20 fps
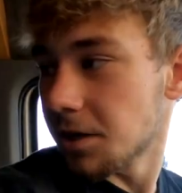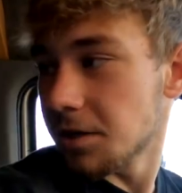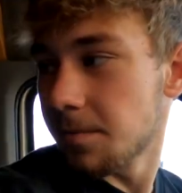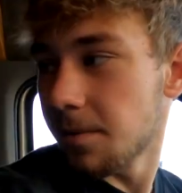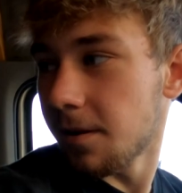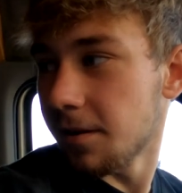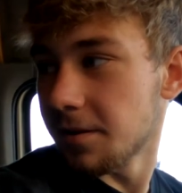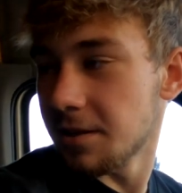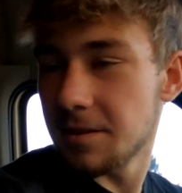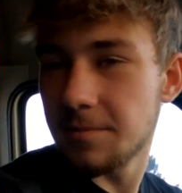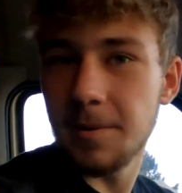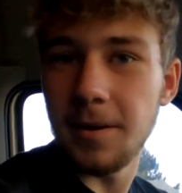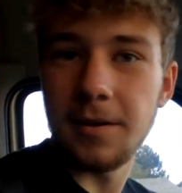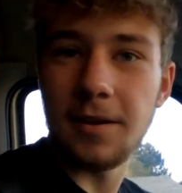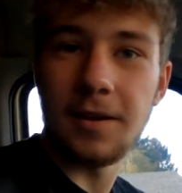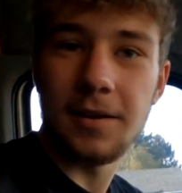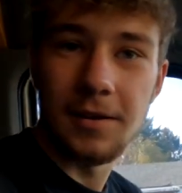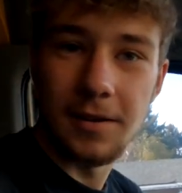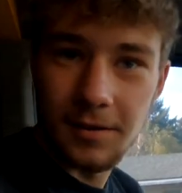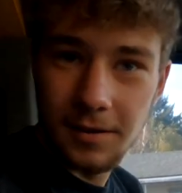I should probably just spend
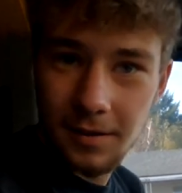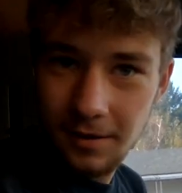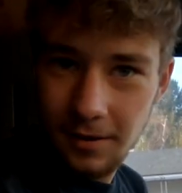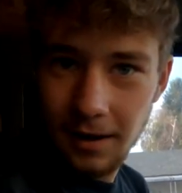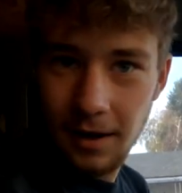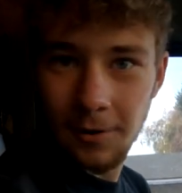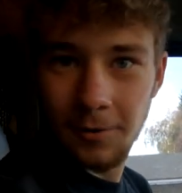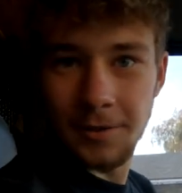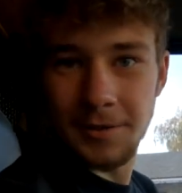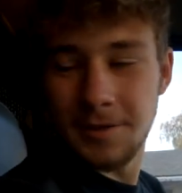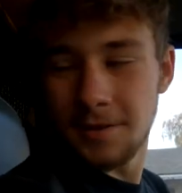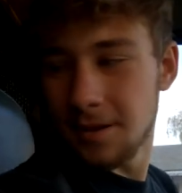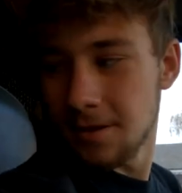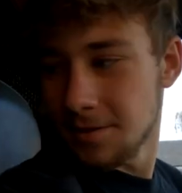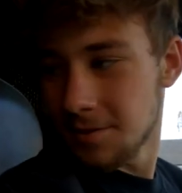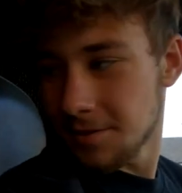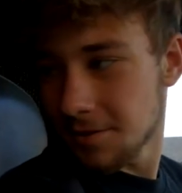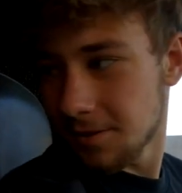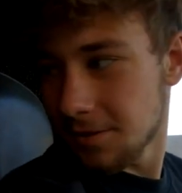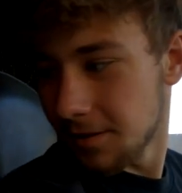like an hour today
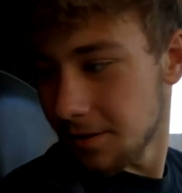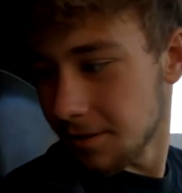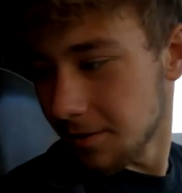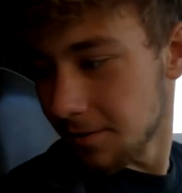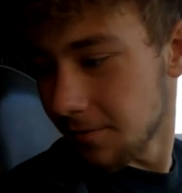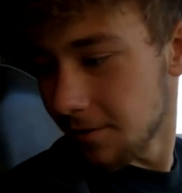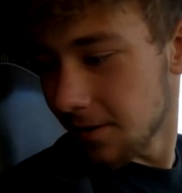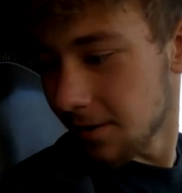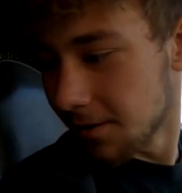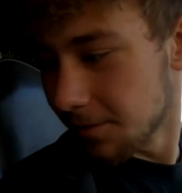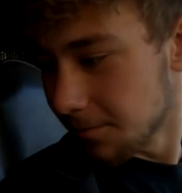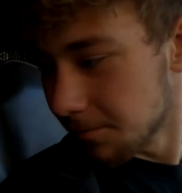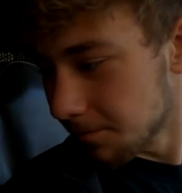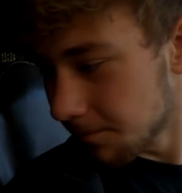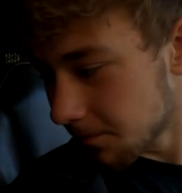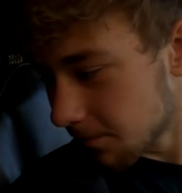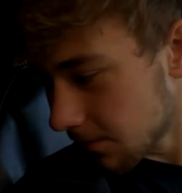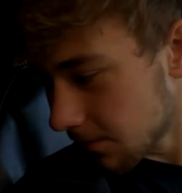just cleaning the van.